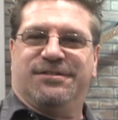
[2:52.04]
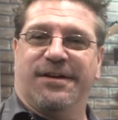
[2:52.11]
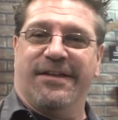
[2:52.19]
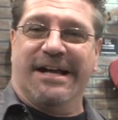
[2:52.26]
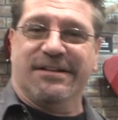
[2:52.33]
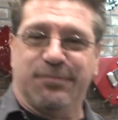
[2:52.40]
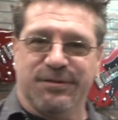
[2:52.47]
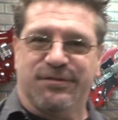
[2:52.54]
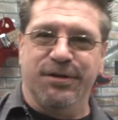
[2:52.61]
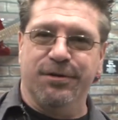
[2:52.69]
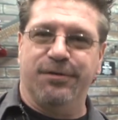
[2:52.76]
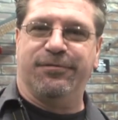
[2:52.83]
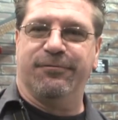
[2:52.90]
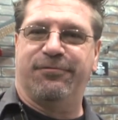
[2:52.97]
So that's what's
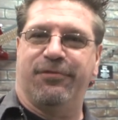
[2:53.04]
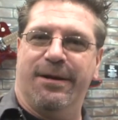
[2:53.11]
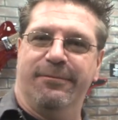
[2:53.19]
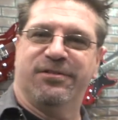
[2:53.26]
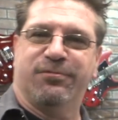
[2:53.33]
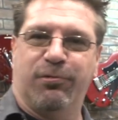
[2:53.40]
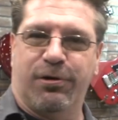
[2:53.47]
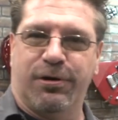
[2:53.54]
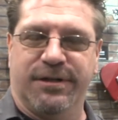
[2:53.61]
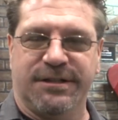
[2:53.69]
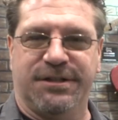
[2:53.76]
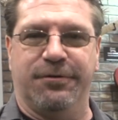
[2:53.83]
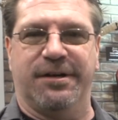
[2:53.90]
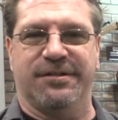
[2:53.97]
new from Framus
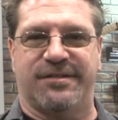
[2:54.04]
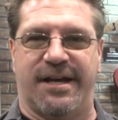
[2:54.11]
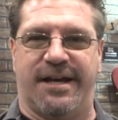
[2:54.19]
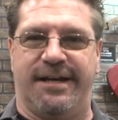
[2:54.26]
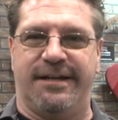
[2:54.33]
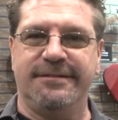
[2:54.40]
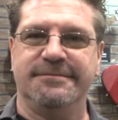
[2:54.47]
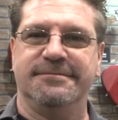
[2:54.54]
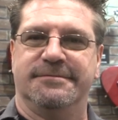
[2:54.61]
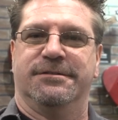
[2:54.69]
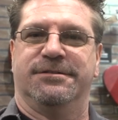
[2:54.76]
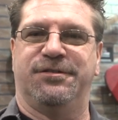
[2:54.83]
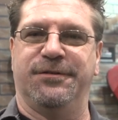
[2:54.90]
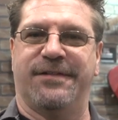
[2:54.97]
Warwick USA
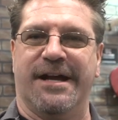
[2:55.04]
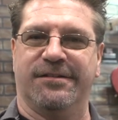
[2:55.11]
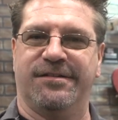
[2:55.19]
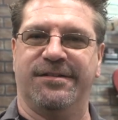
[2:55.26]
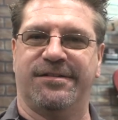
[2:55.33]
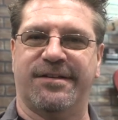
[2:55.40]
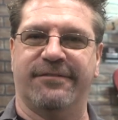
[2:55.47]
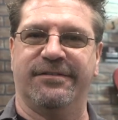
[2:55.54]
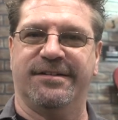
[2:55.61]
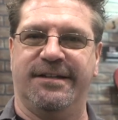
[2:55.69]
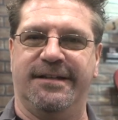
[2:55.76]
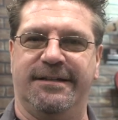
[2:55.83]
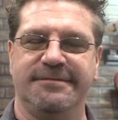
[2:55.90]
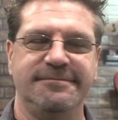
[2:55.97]

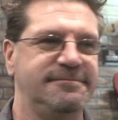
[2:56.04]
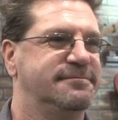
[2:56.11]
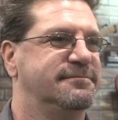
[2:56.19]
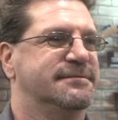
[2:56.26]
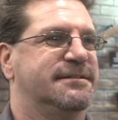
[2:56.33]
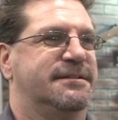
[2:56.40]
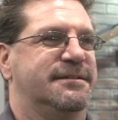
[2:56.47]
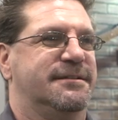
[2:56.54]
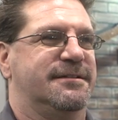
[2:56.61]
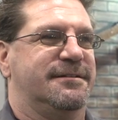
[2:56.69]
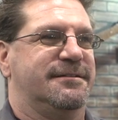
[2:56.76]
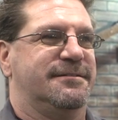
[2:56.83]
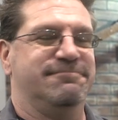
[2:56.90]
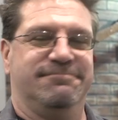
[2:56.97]
2017.
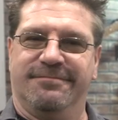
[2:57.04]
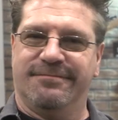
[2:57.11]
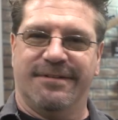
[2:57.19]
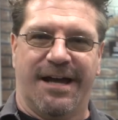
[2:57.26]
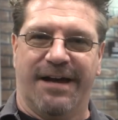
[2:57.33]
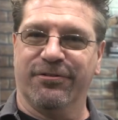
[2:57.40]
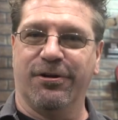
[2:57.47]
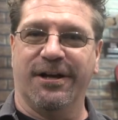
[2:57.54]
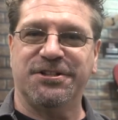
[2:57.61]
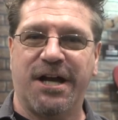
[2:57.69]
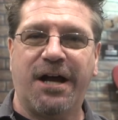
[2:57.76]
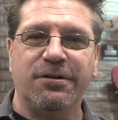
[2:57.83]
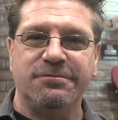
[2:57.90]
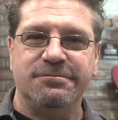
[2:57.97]
Have a great
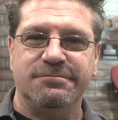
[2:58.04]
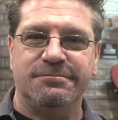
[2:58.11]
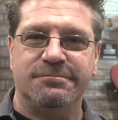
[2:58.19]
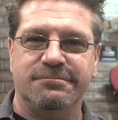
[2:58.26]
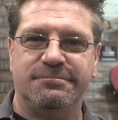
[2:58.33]
show.